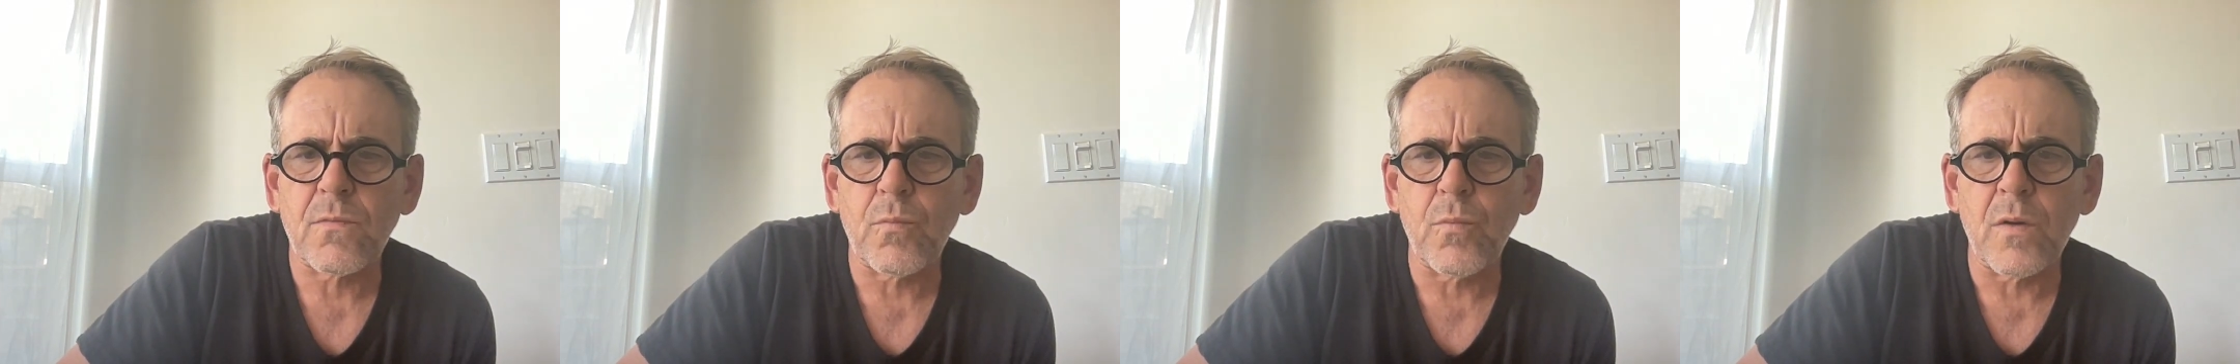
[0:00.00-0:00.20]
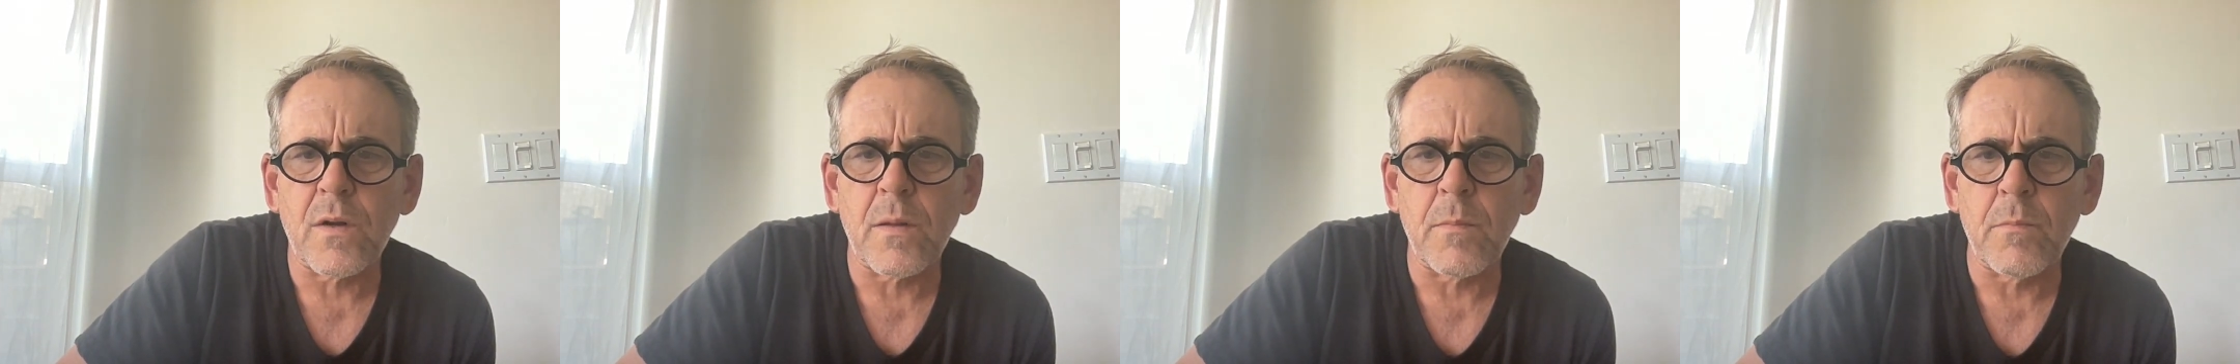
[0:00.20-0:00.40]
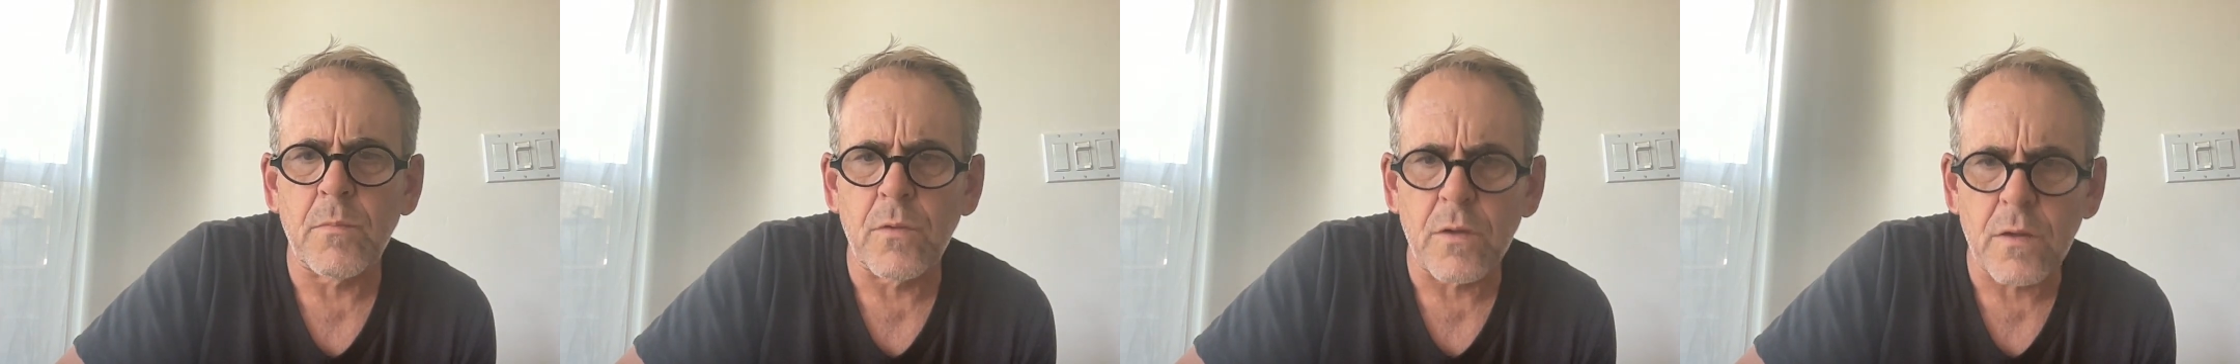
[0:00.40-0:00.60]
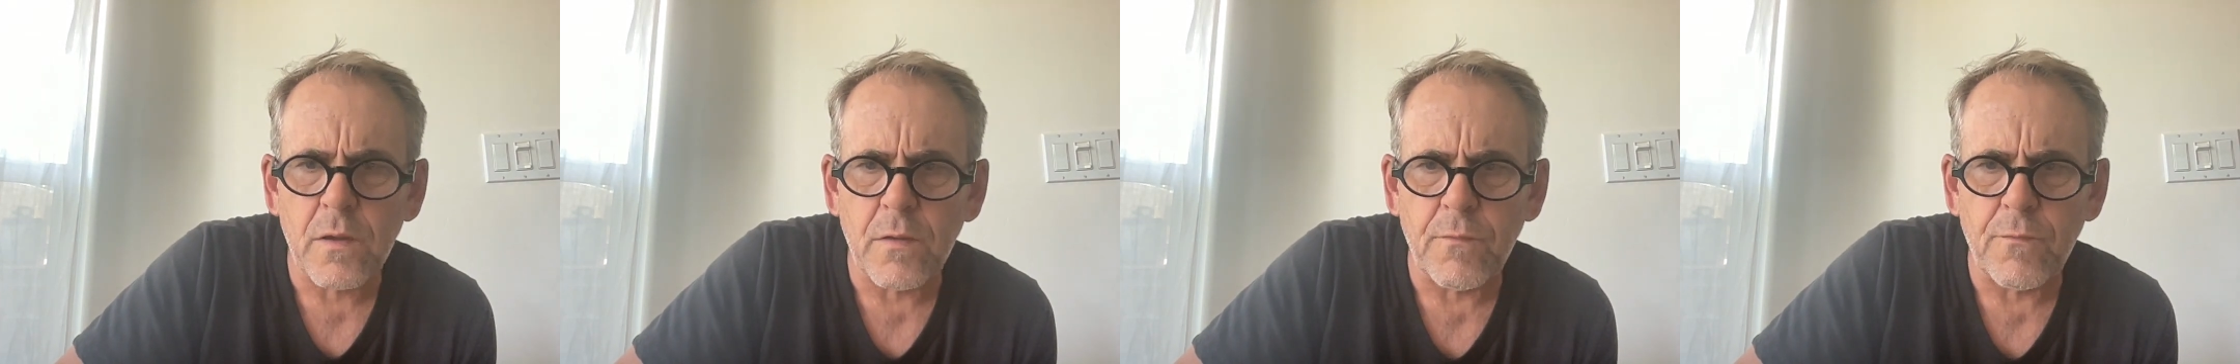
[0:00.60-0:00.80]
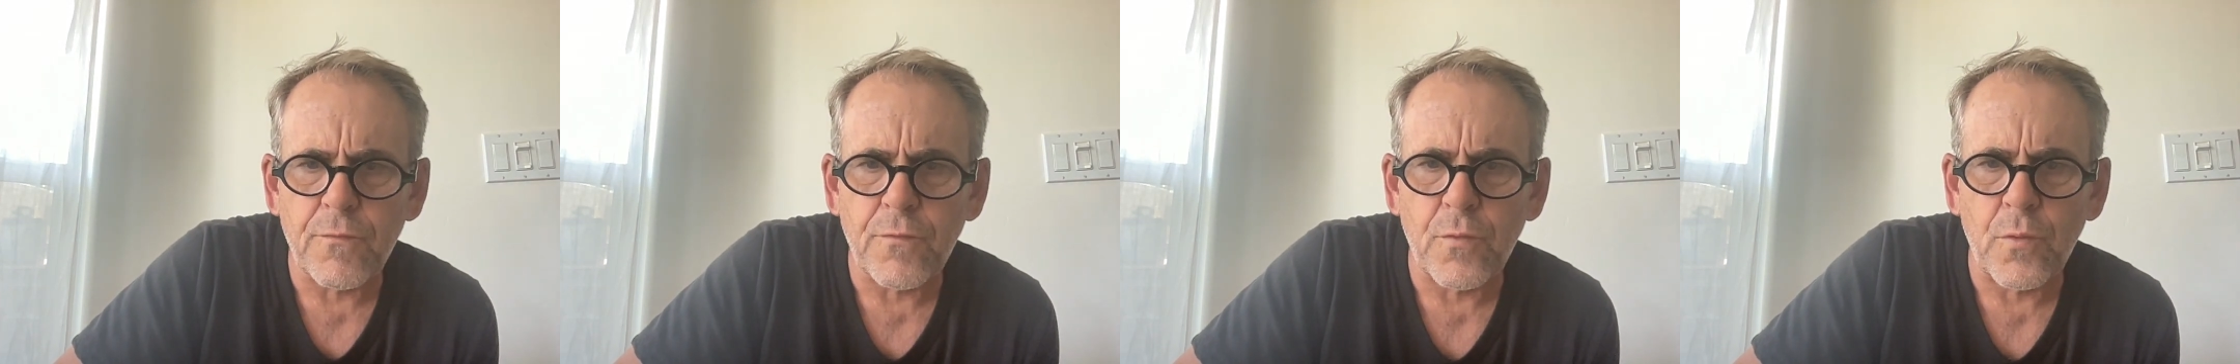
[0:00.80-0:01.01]
what I'm
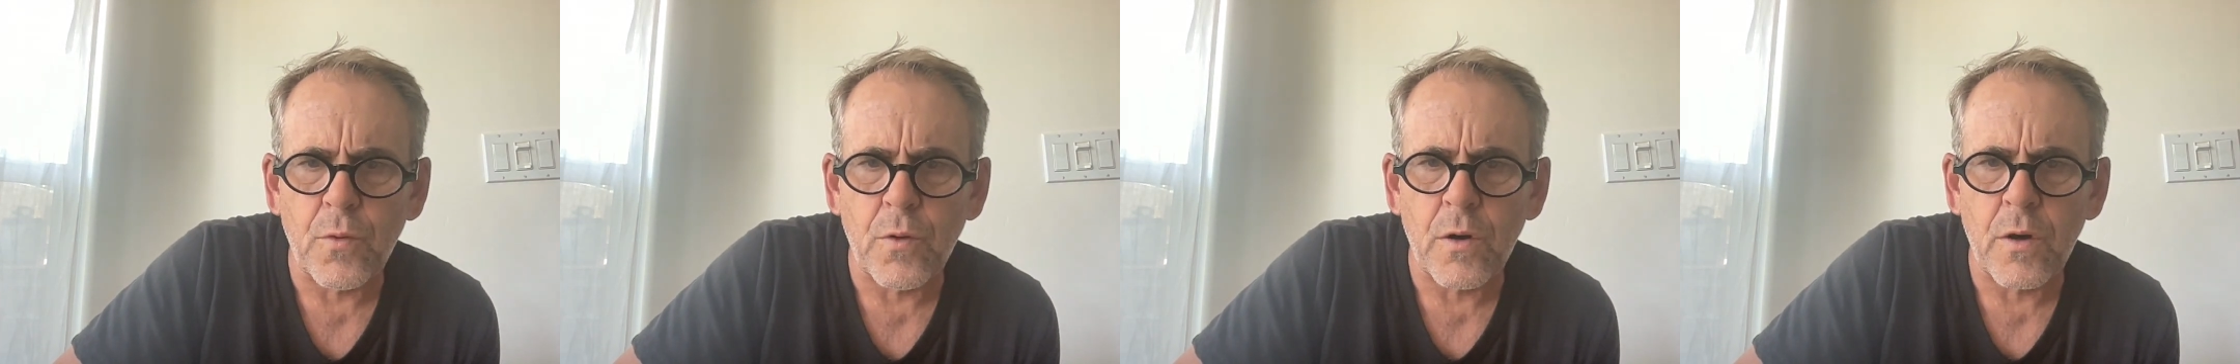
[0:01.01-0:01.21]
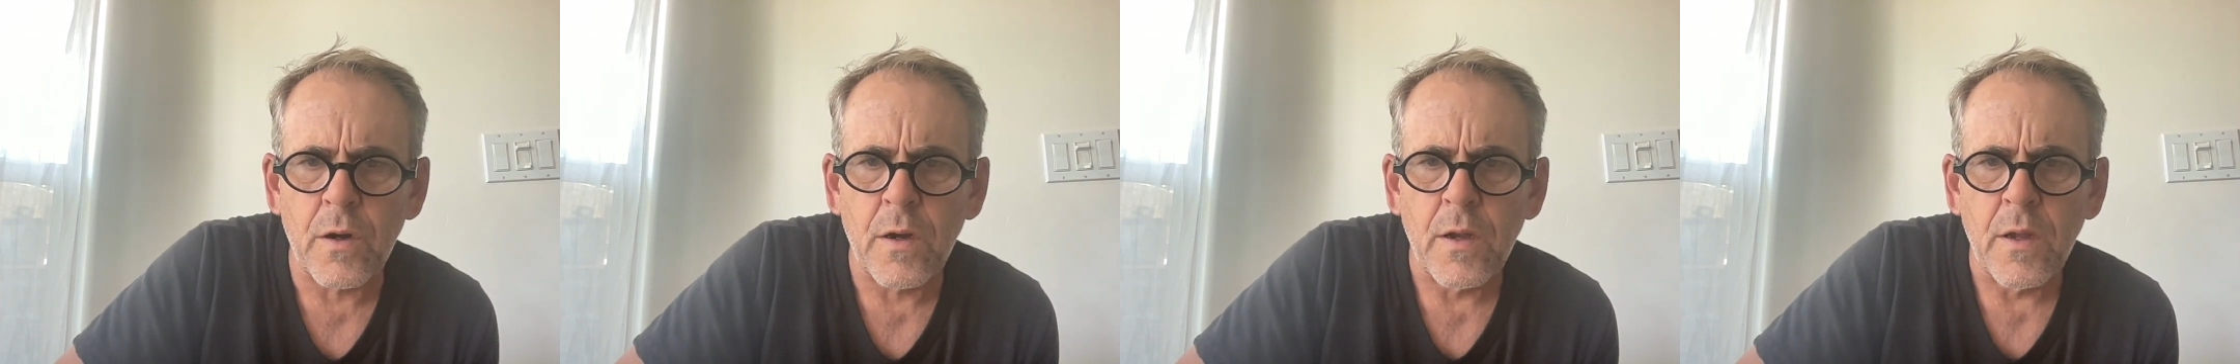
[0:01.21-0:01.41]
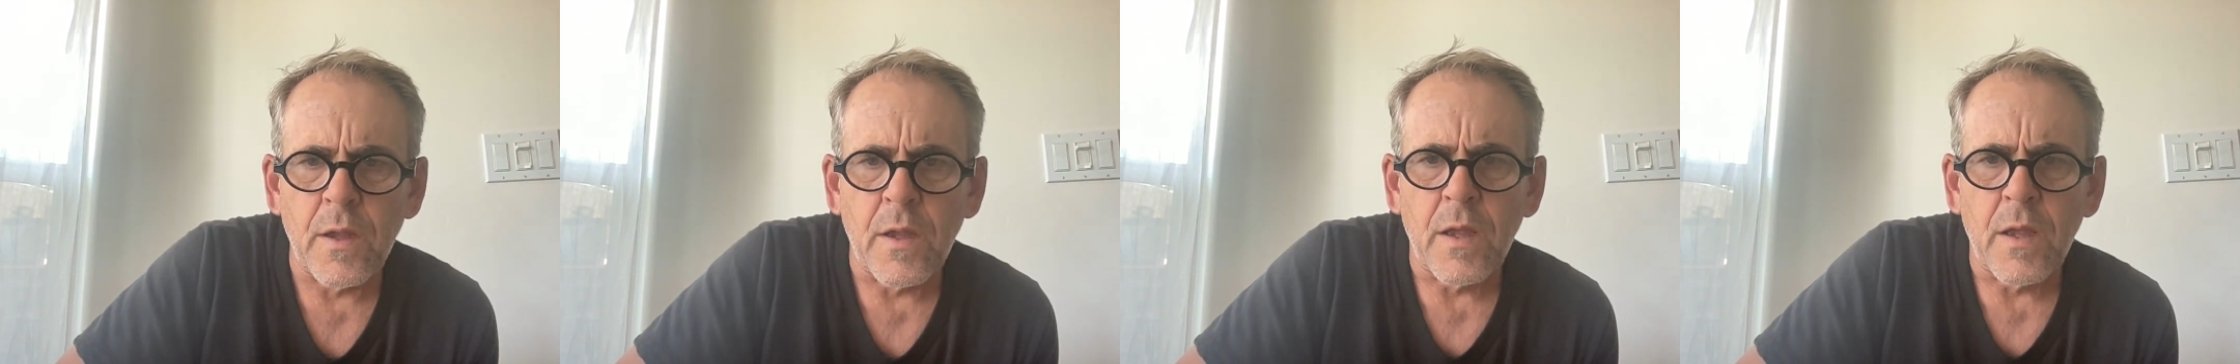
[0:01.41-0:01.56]
looking for